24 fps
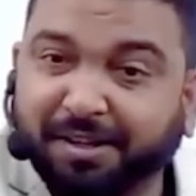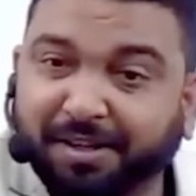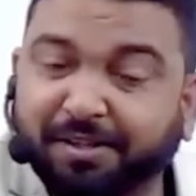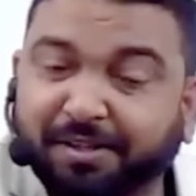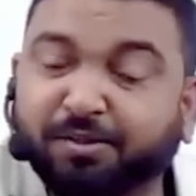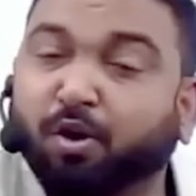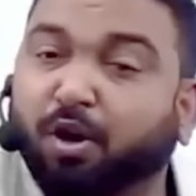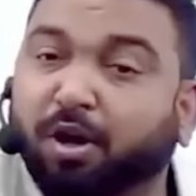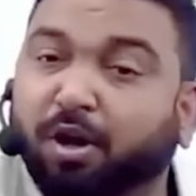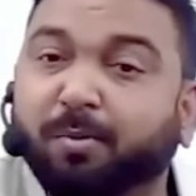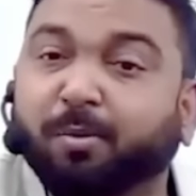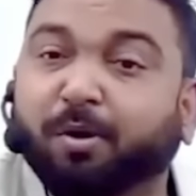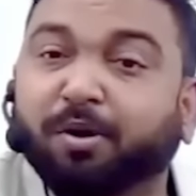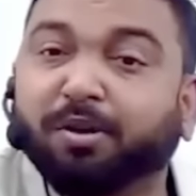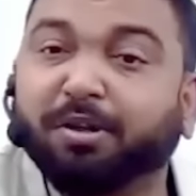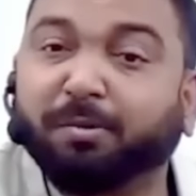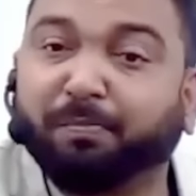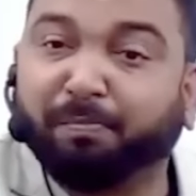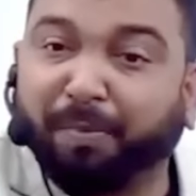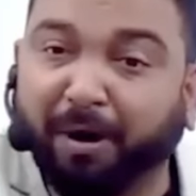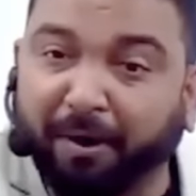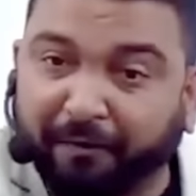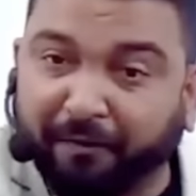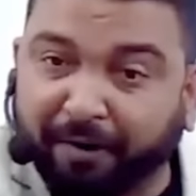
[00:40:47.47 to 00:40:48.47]
He's talking about
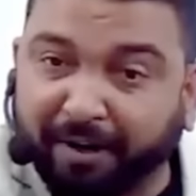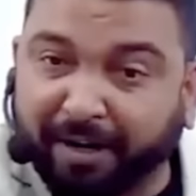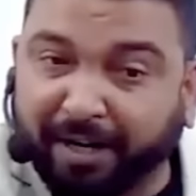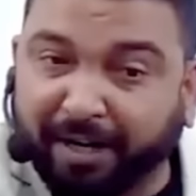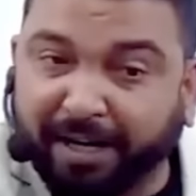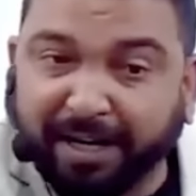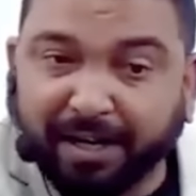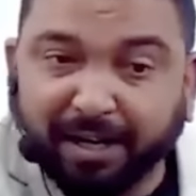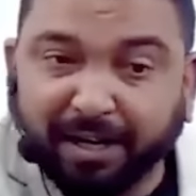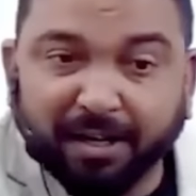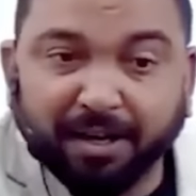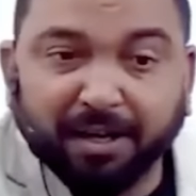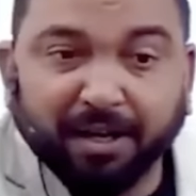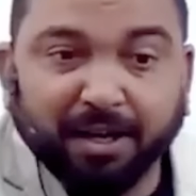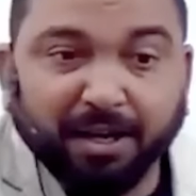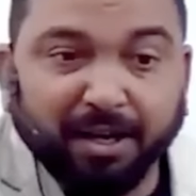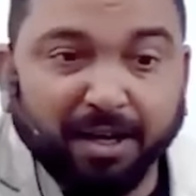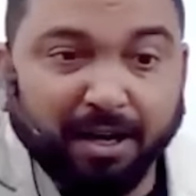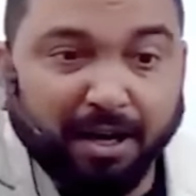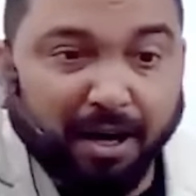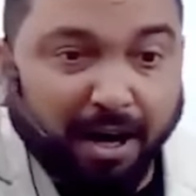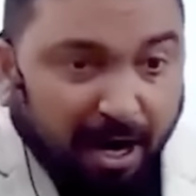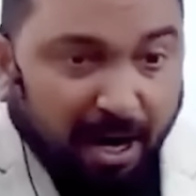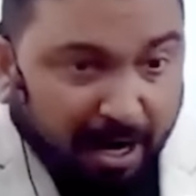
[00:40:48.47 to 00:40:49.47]
the poverty,
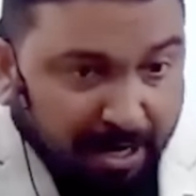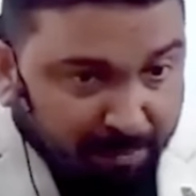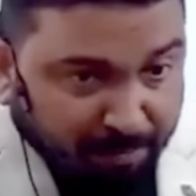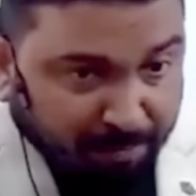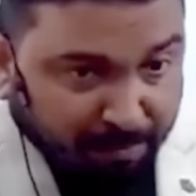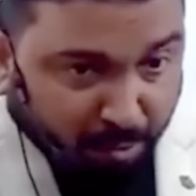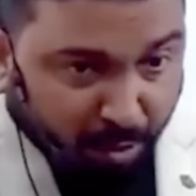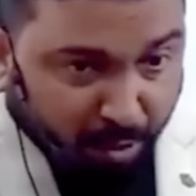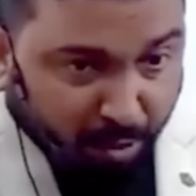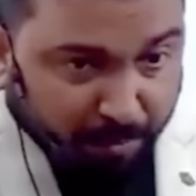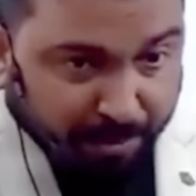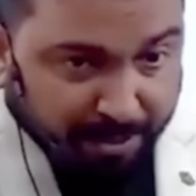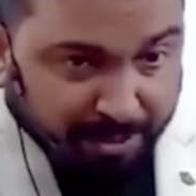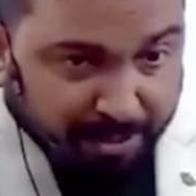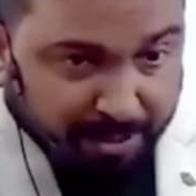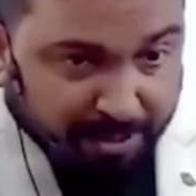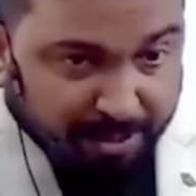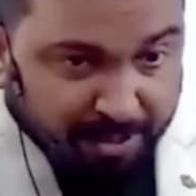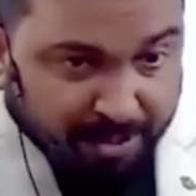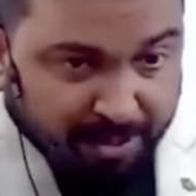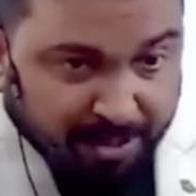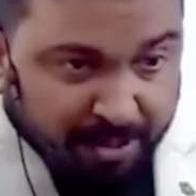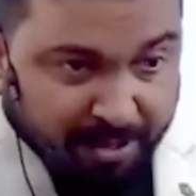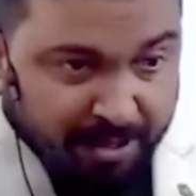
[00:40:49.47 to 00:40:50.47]

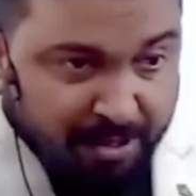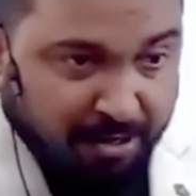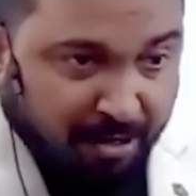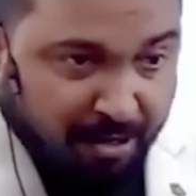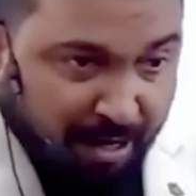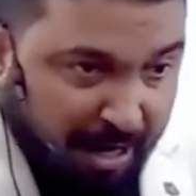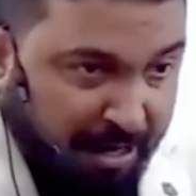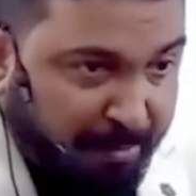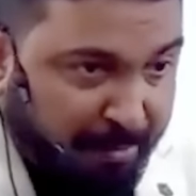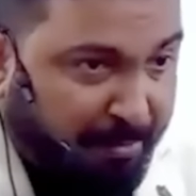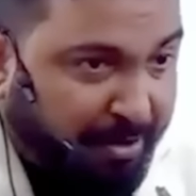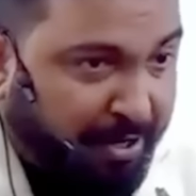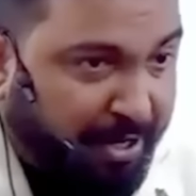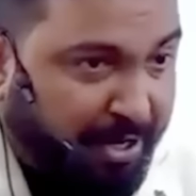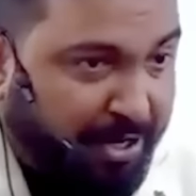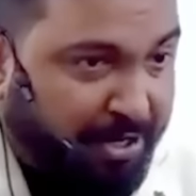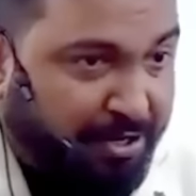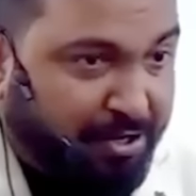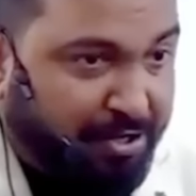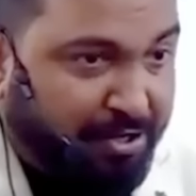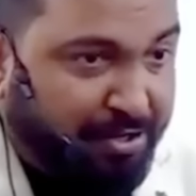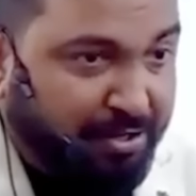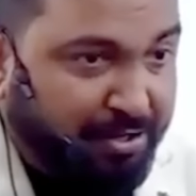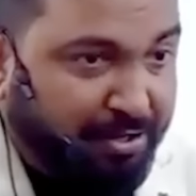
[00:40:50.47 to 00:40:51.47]
unemployment, crime
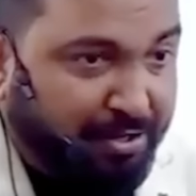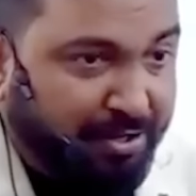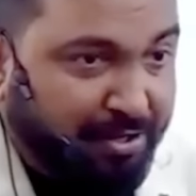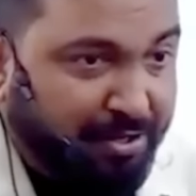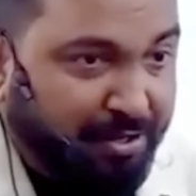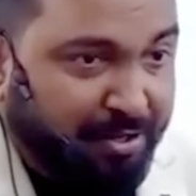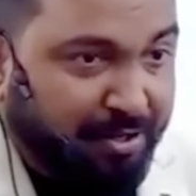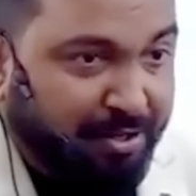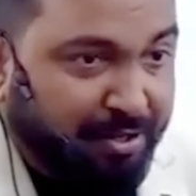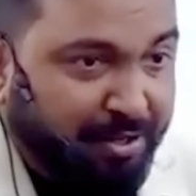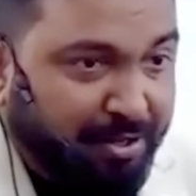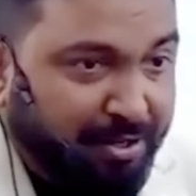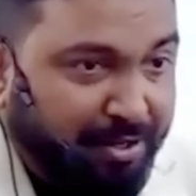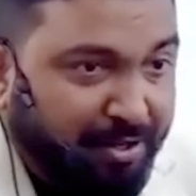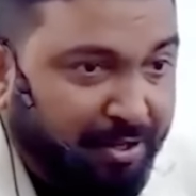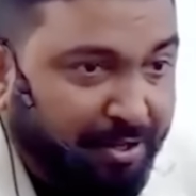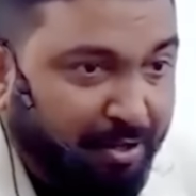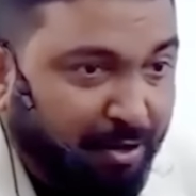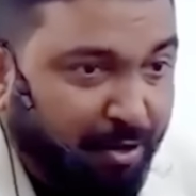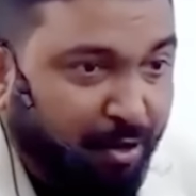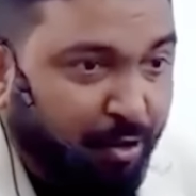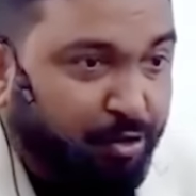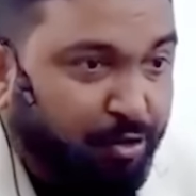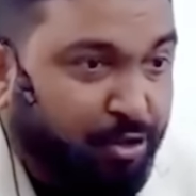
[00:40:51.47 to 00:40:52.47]
rate,
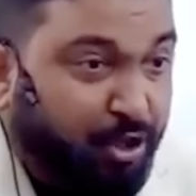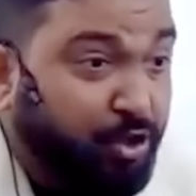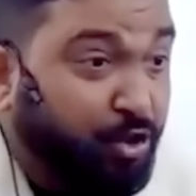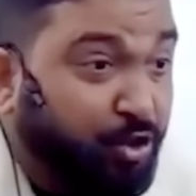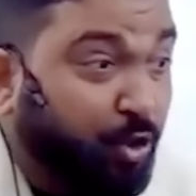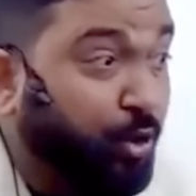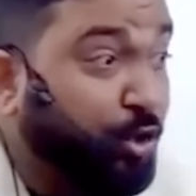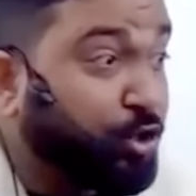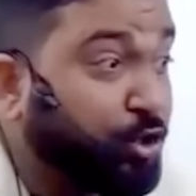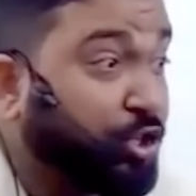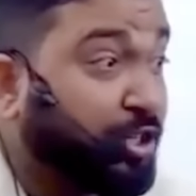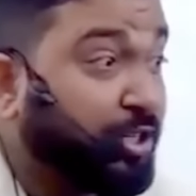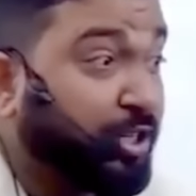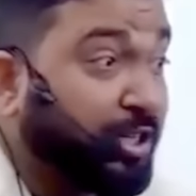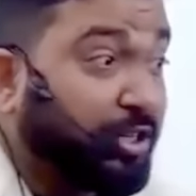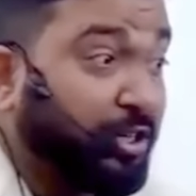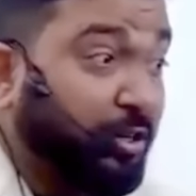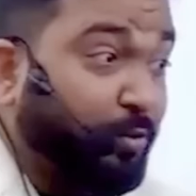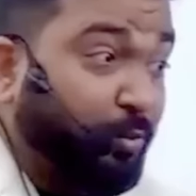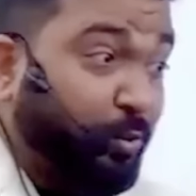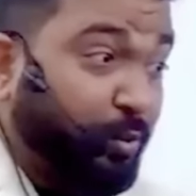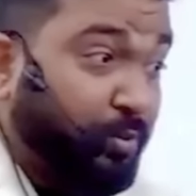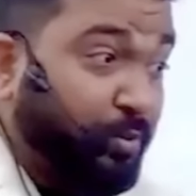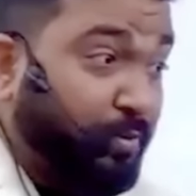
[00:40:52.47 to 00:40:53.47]
aur uska solution
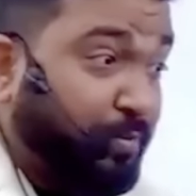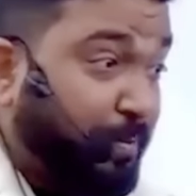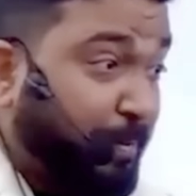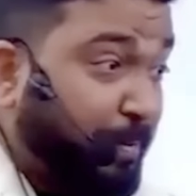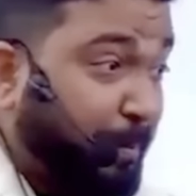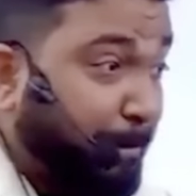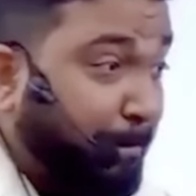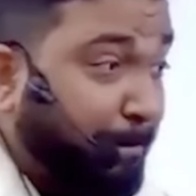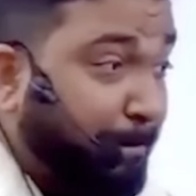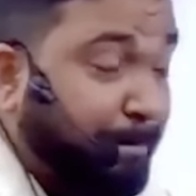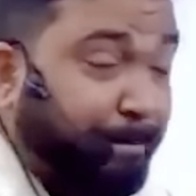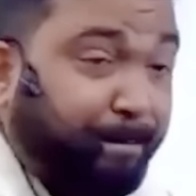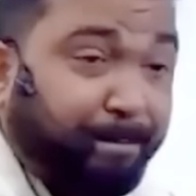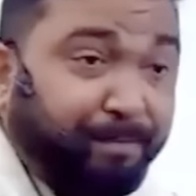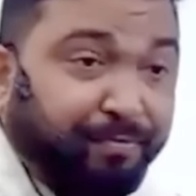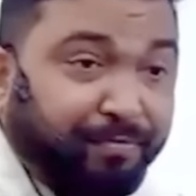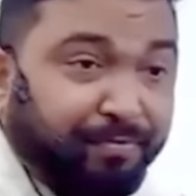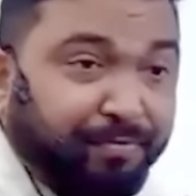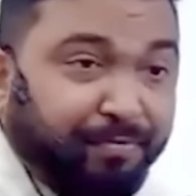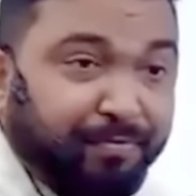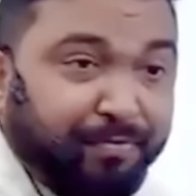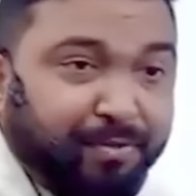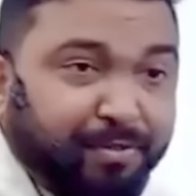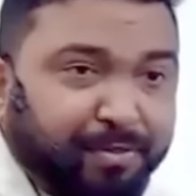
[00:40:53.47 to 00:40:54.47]
deta wo.
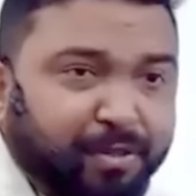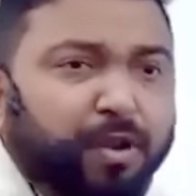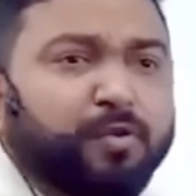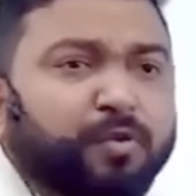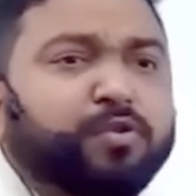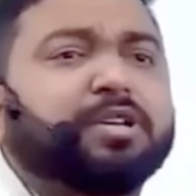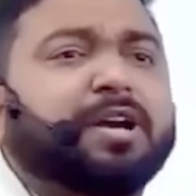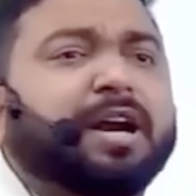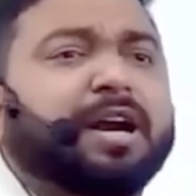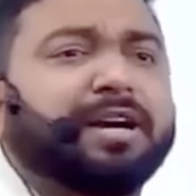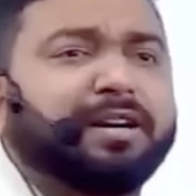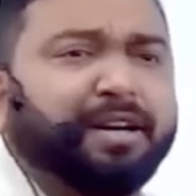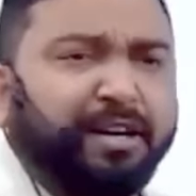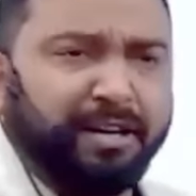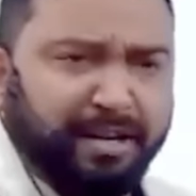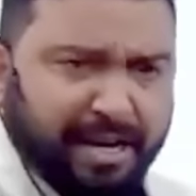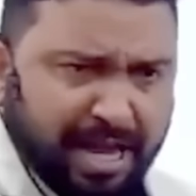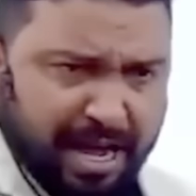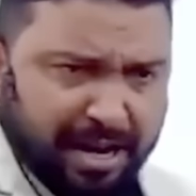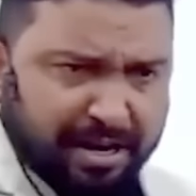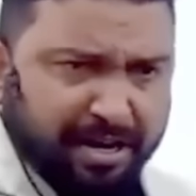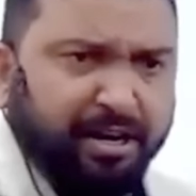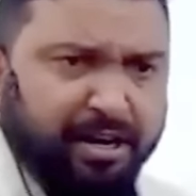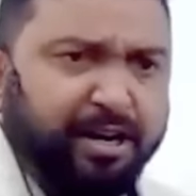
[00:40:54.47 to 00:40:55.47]
There was a writer,
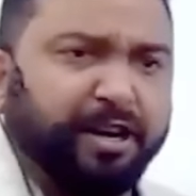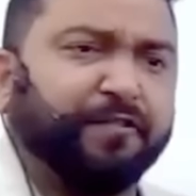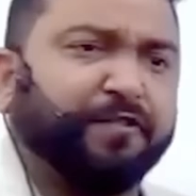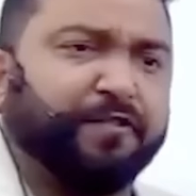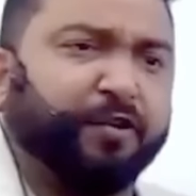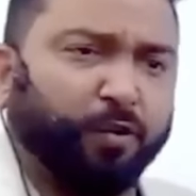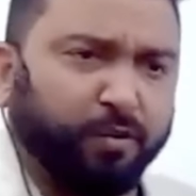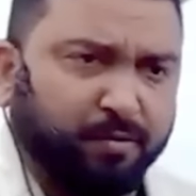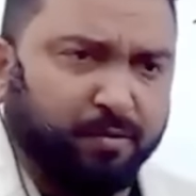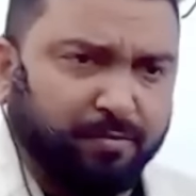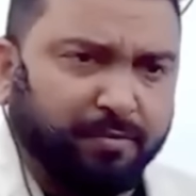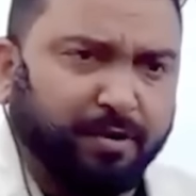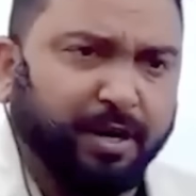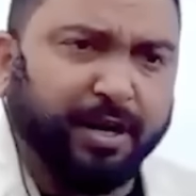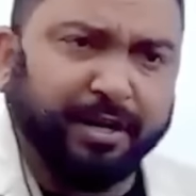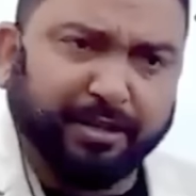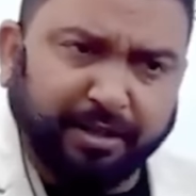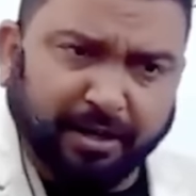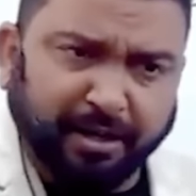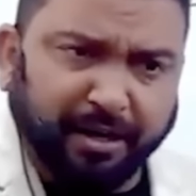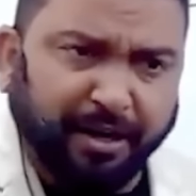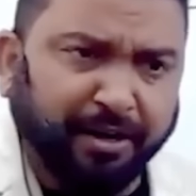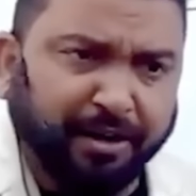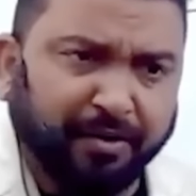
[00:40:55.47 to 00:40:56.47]
Daniel Defoe,
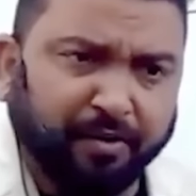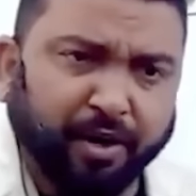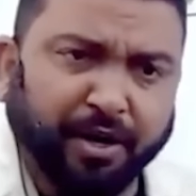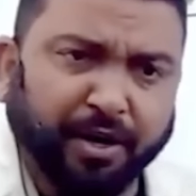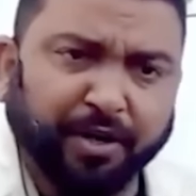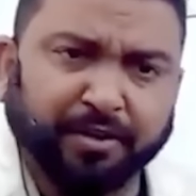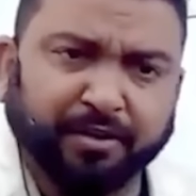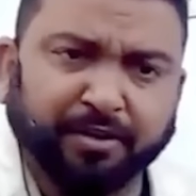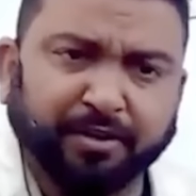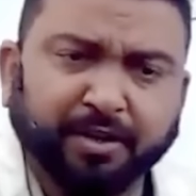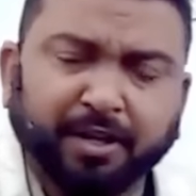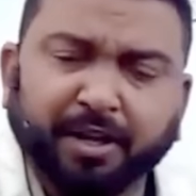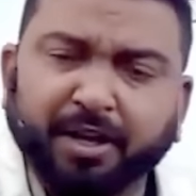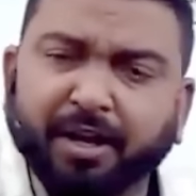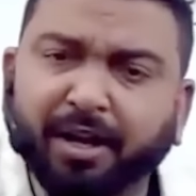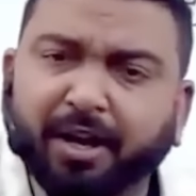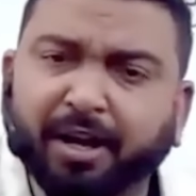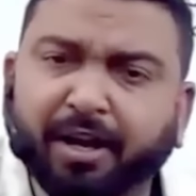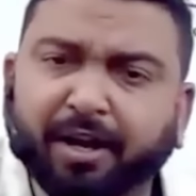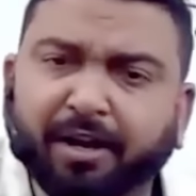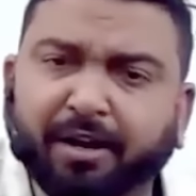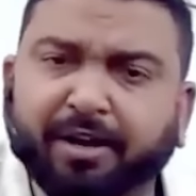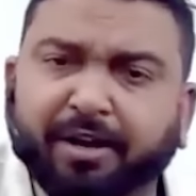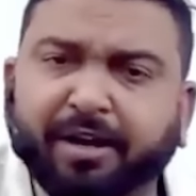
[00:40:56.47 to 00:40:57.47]
another great writer.
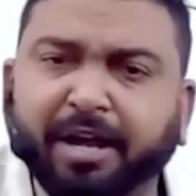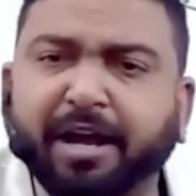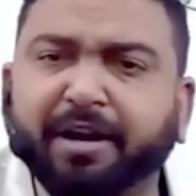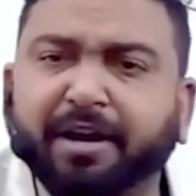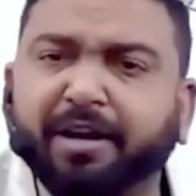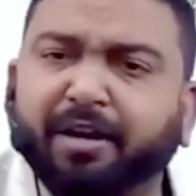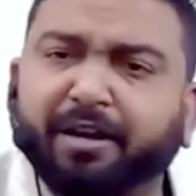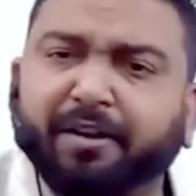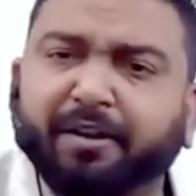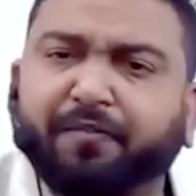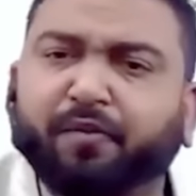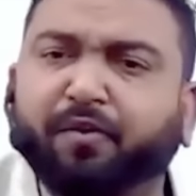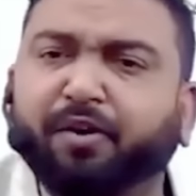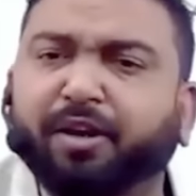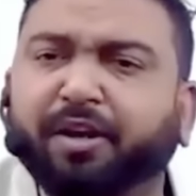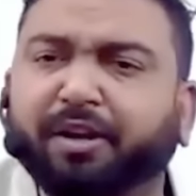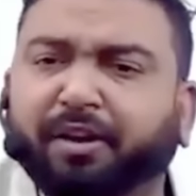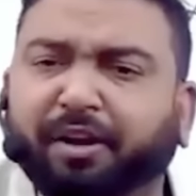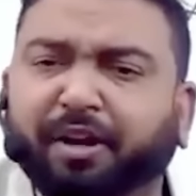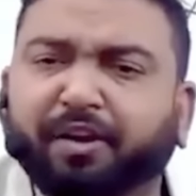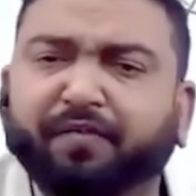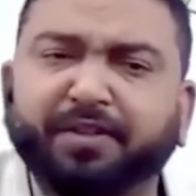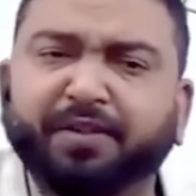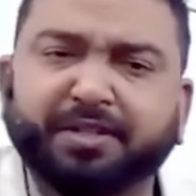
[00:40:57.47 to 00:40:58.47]
Daniel Defoe ne
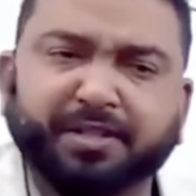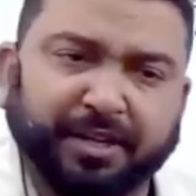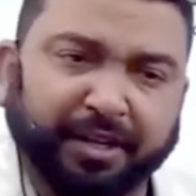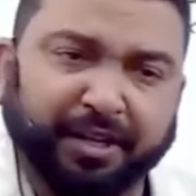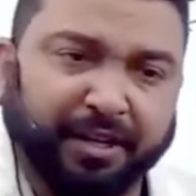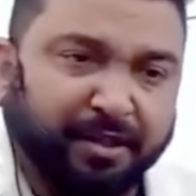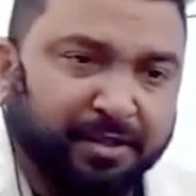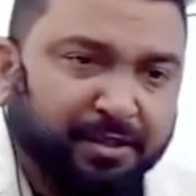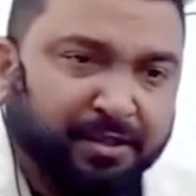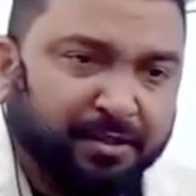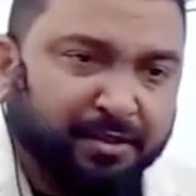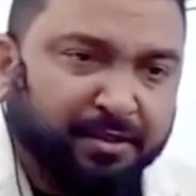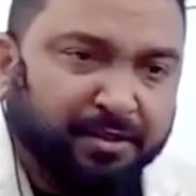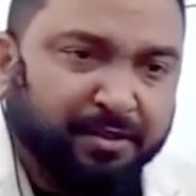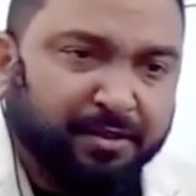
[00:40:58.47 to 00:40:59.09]
ek request kiya.